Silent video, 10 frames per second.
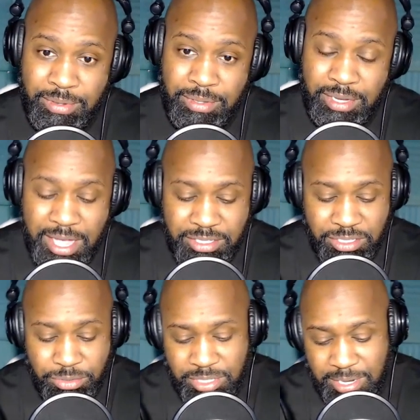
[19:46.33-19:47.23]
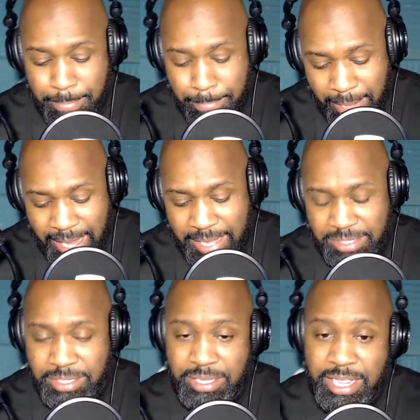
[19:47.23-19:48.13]
The Constitution
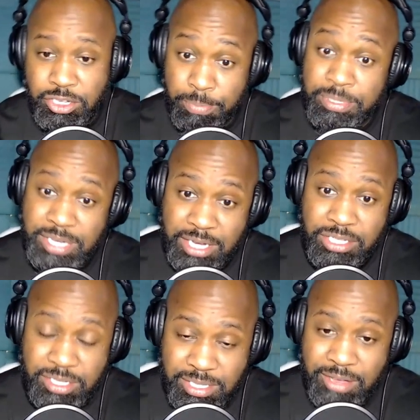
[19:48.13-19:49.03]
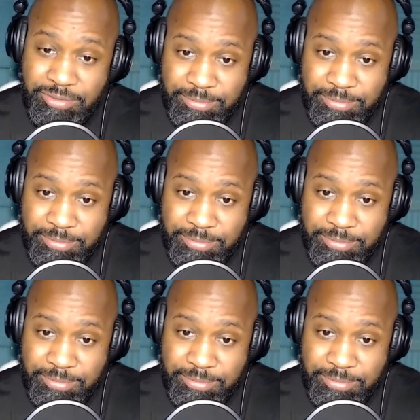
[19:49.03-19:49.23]
demands that you protect yourself